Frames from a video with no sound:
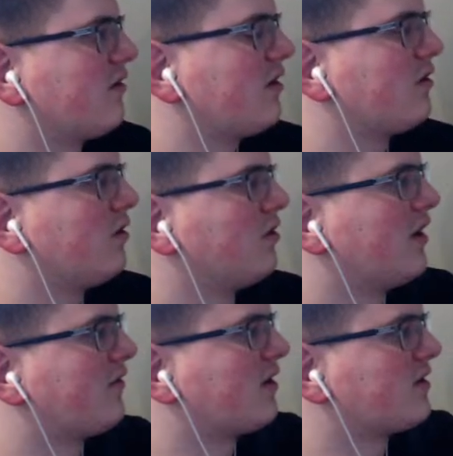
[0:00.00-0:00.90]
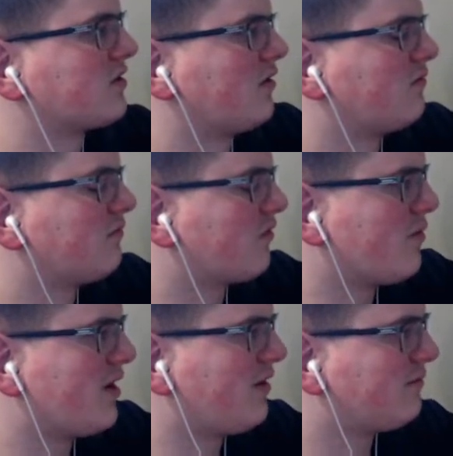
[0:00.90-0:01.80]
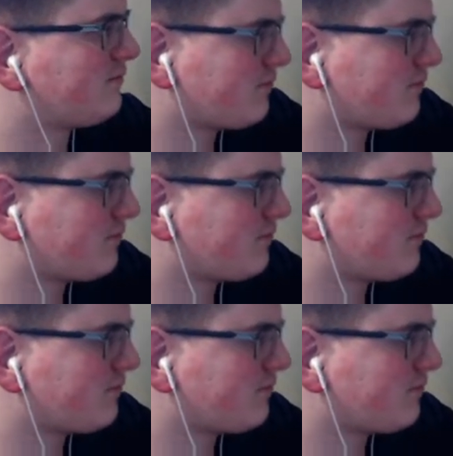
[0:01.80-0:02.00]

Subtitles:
You know, hold off on his own for a bit.